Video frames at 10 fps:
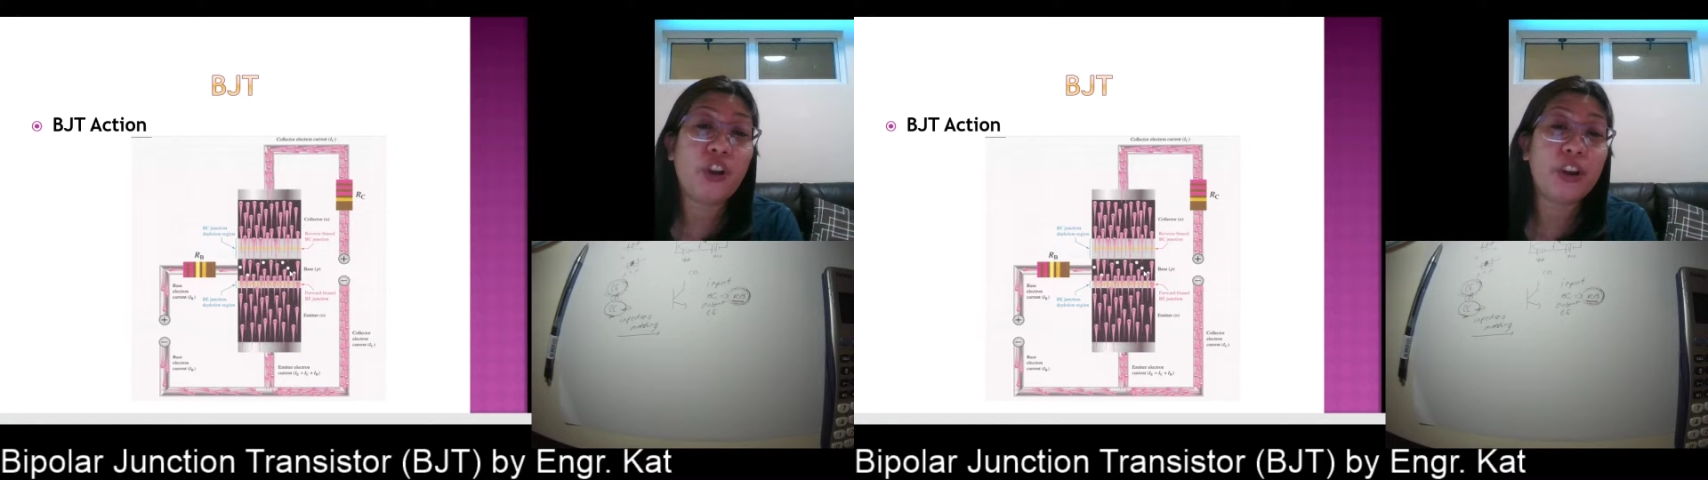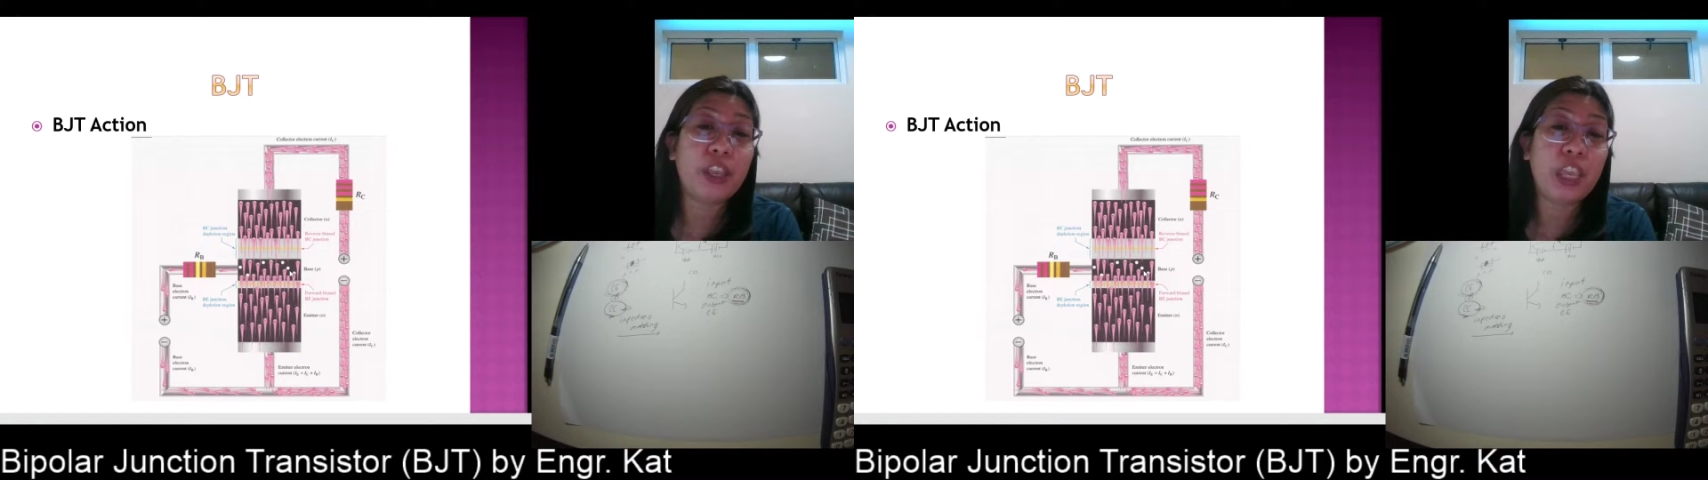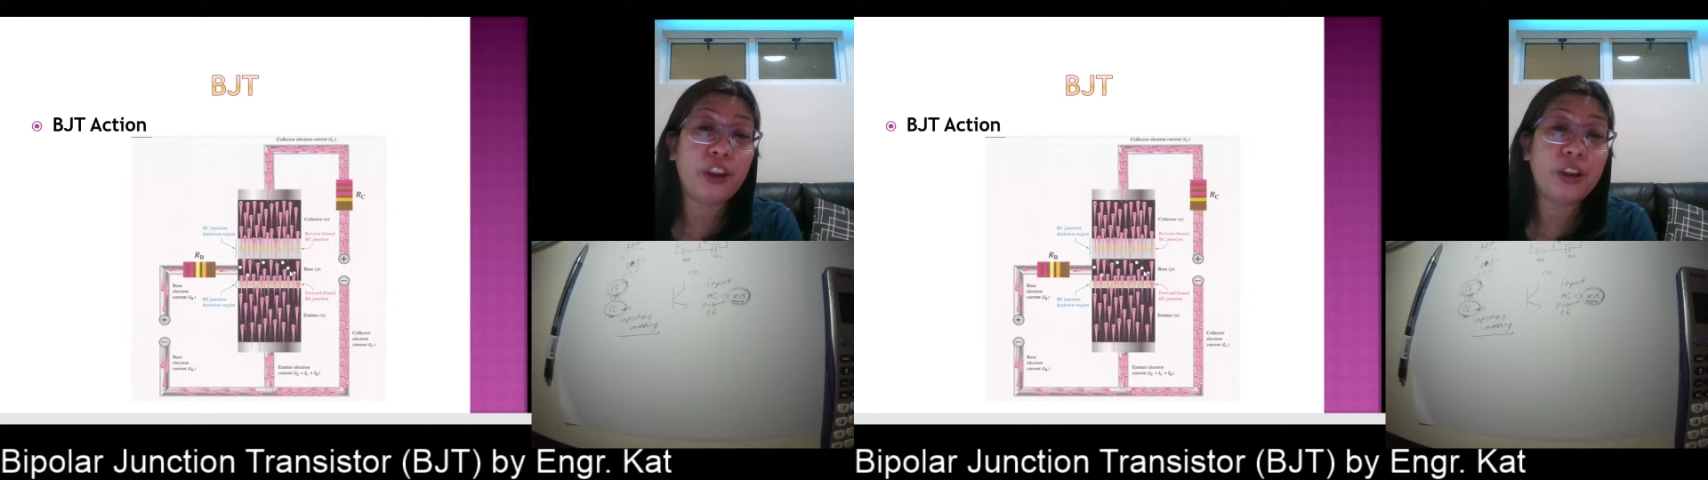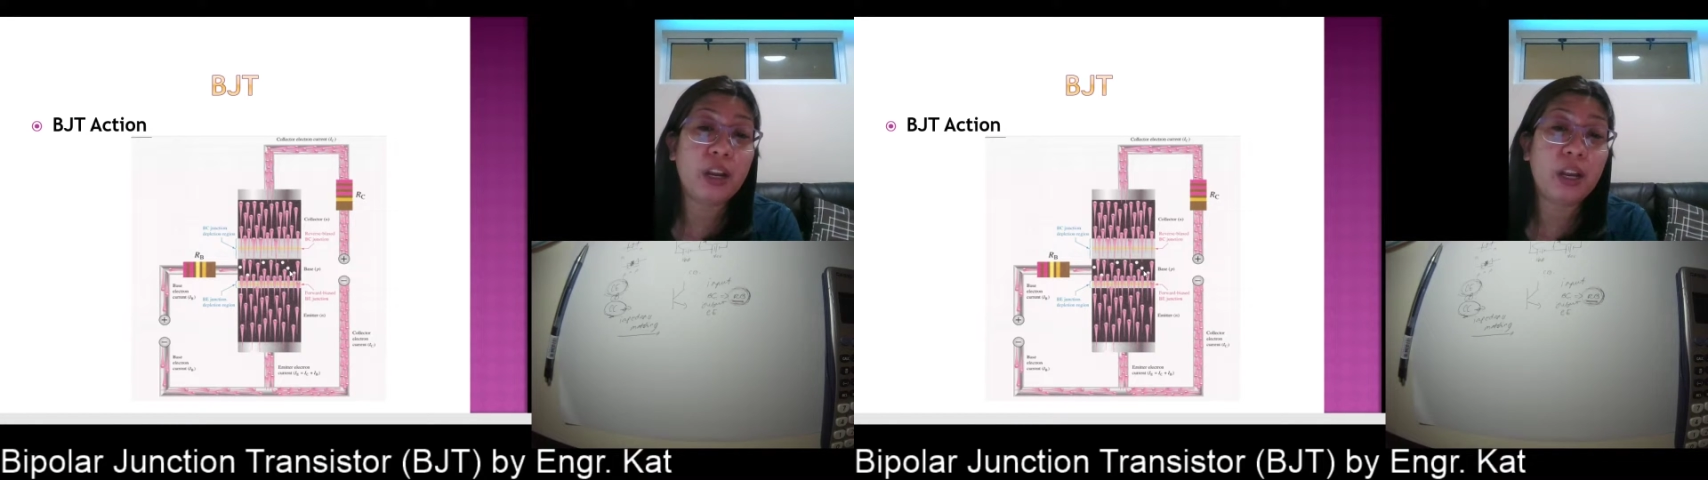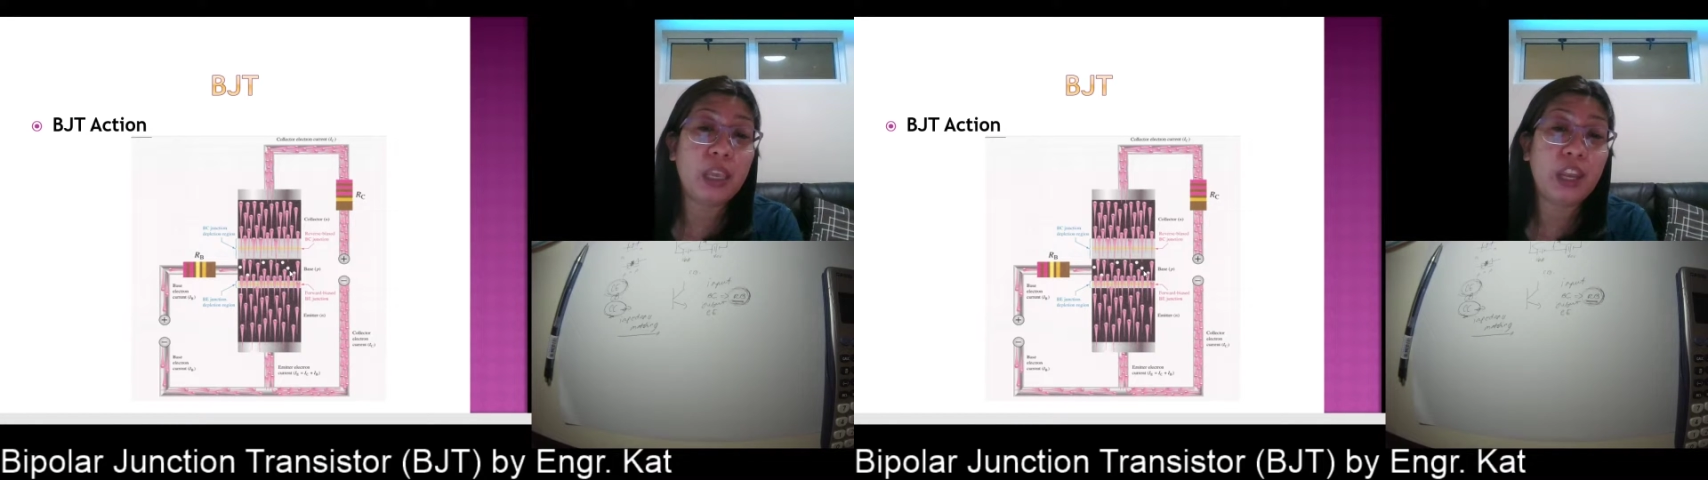
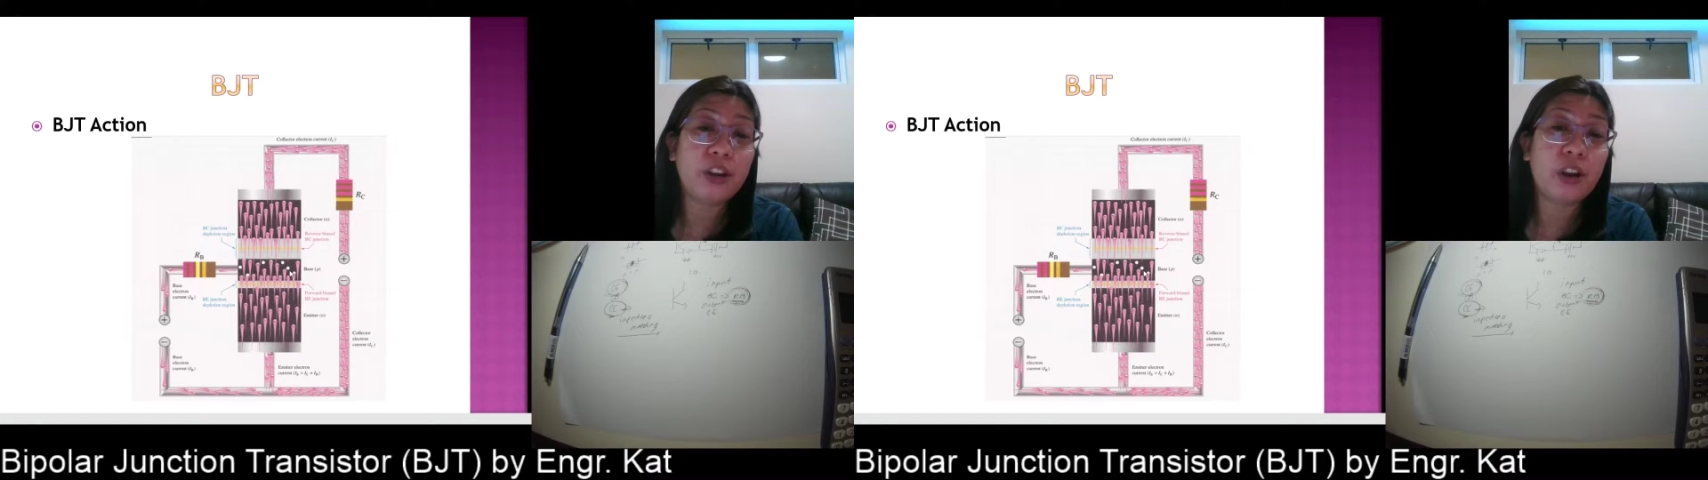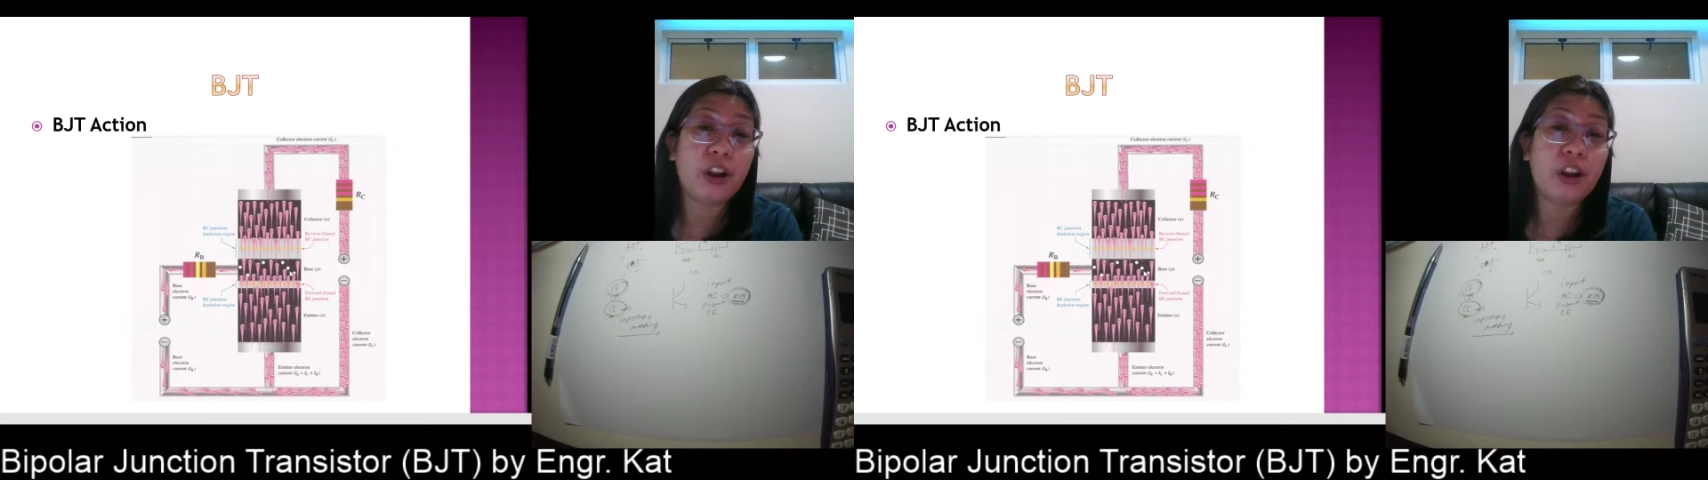here